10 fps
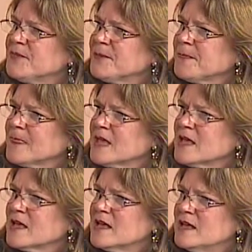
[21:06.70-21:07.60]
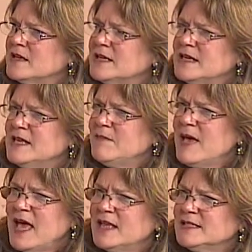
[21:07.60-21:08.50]
And knee
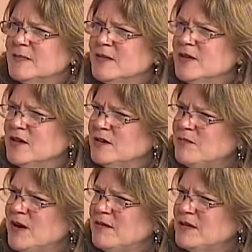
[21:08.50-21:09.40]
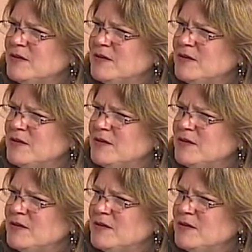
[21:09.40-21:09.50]
pads, something good probably.